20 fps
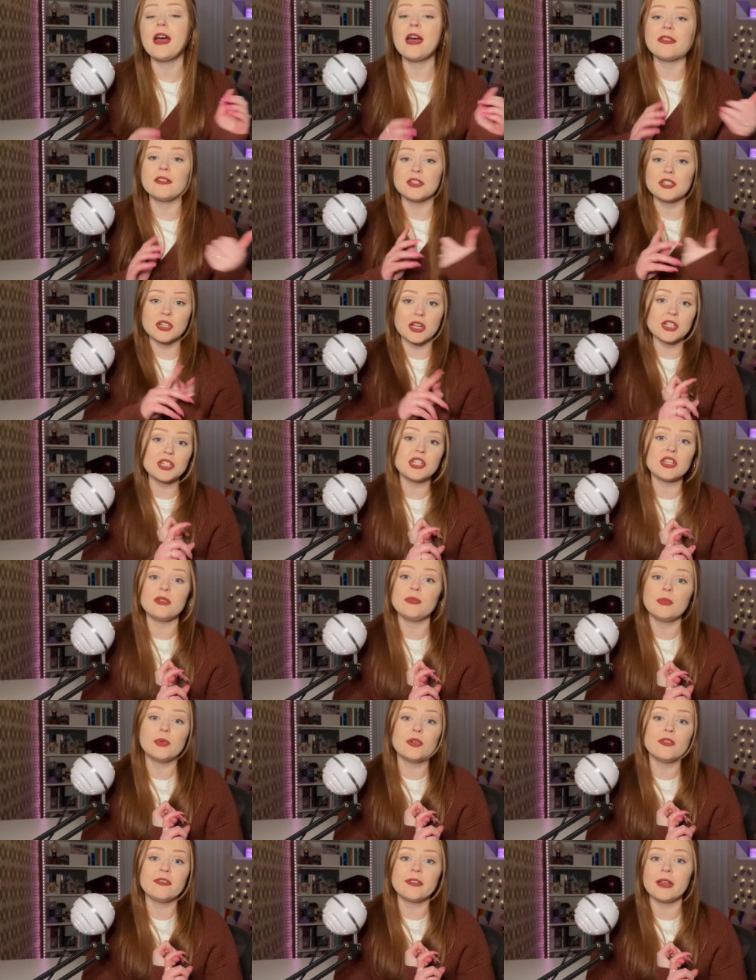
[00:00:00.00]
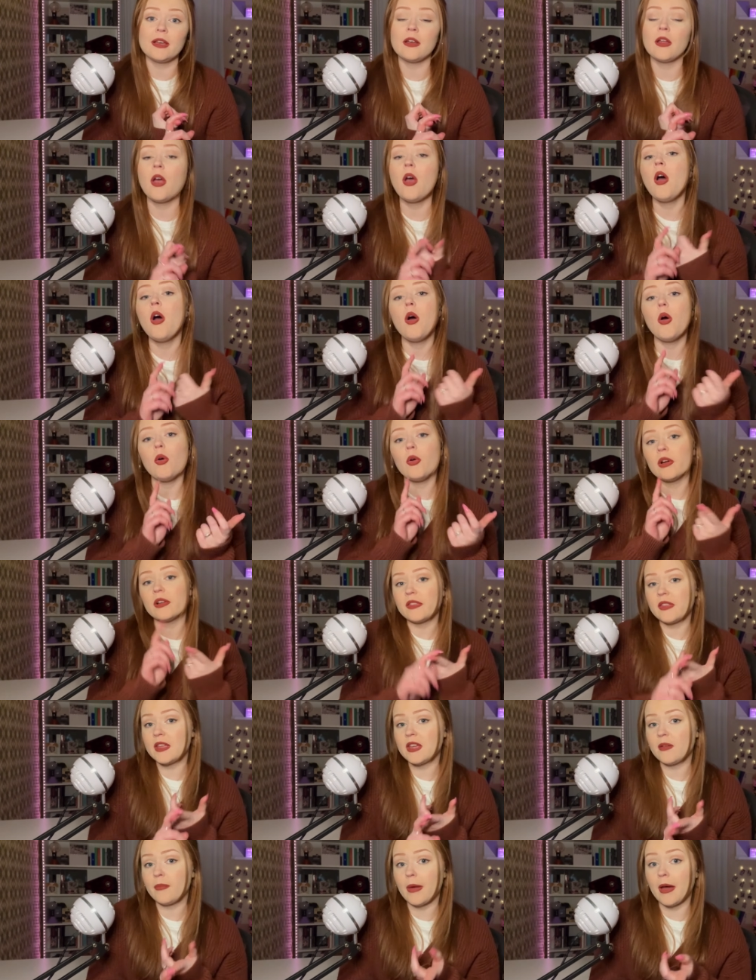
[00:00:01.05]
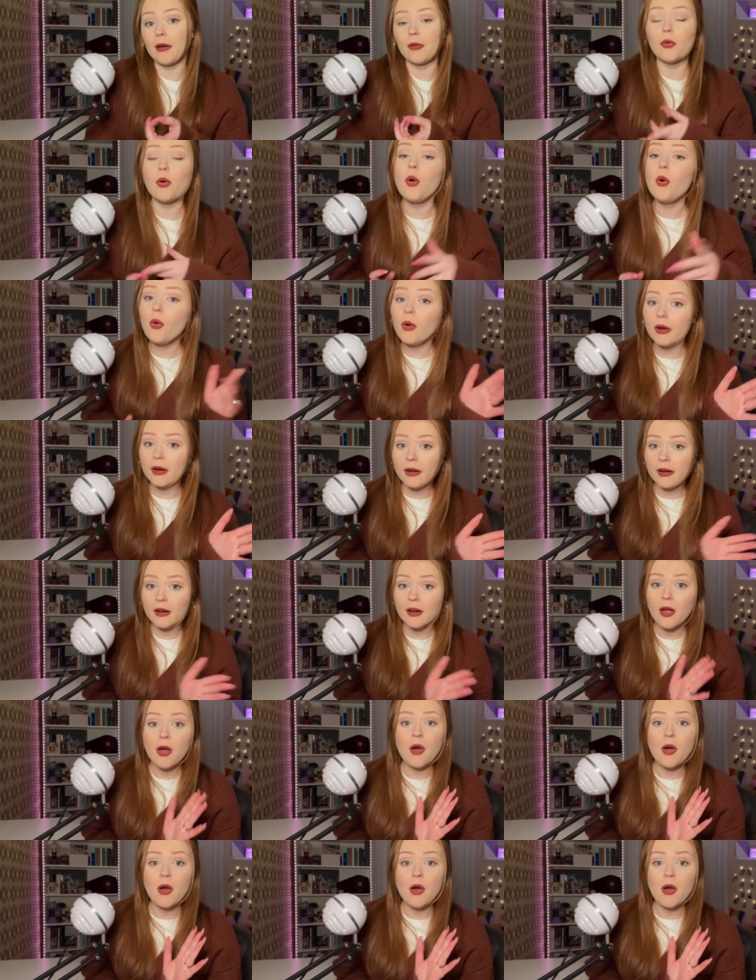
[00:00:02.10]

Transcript: either Touch and Move or Think About Or